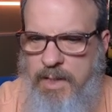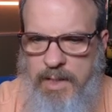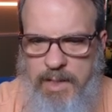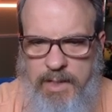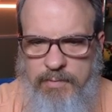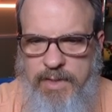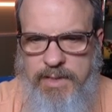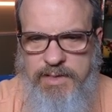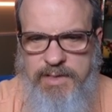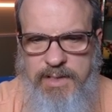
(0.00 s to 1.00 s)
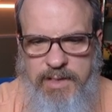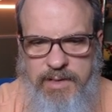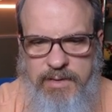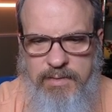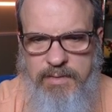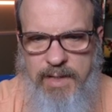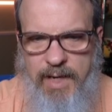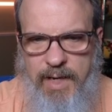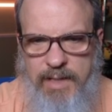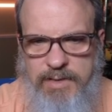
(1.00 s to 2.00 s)
And we can see here
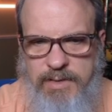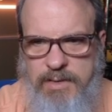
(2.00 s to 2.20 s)
that